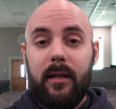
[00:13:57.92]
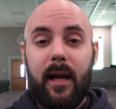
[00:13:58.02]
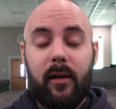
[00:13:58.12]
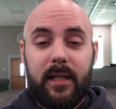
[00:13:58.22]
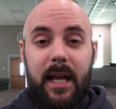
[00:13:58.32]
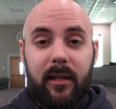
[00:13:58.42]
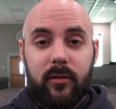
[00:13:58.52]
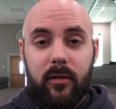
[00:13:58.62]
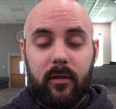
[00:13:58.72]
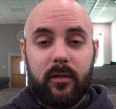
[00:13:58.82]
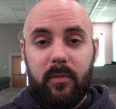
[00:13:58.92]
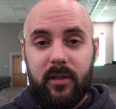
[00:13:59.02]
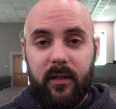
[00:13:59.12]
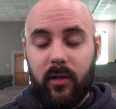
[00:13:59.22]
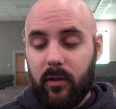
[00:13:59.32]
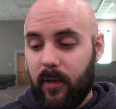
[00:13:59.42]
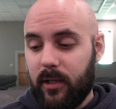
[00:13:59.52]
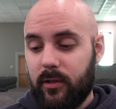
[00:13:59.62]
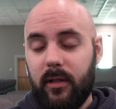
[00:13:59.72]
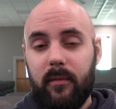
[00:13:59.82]
Now, to answer your specific
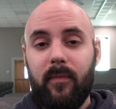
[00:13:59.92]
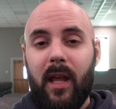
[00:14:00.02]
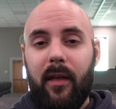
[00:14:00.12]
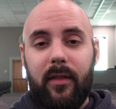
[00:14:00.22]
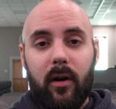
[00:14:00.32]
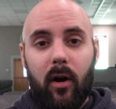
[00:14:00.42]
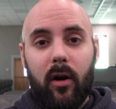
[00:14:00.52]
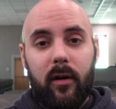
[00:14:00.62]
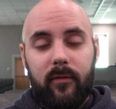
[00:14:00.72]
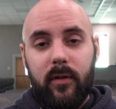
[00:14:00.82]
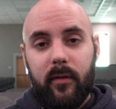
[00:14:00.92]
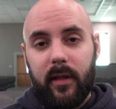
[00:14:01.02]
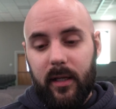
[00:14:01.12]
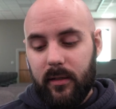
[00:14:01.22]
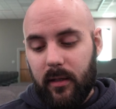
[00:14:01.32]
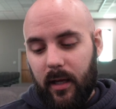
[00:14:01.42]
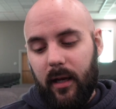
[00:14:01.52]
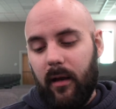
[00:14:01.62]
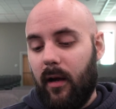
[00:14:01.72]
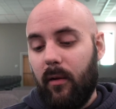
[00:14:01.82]
question, there are a few things
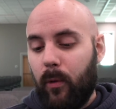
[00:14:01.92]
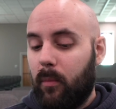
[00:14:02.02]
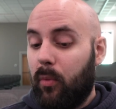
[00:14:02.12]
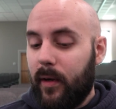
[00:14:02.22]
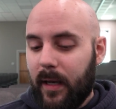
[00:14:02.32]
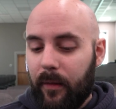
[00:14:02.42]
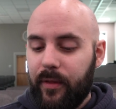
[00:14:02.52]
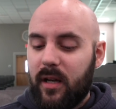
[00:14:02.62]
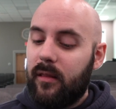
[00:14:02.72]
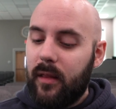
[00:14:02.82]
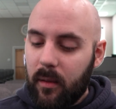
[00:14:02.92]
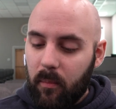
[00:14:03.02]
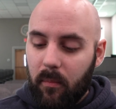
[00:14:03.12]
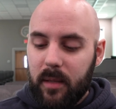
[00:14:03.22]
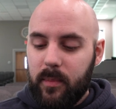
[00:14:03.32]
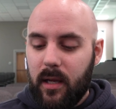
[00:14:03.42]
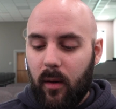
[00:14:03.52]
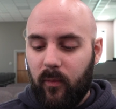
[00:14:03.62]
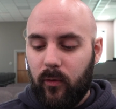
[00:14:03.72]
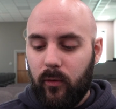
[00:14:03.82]
that I want to point out that I think might be
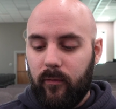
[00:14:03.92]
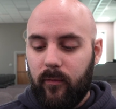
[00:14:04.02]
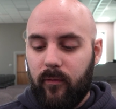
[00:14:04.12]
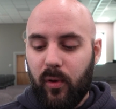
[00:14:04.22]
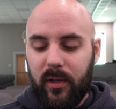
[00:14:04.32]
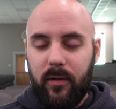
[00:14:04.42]
helpful for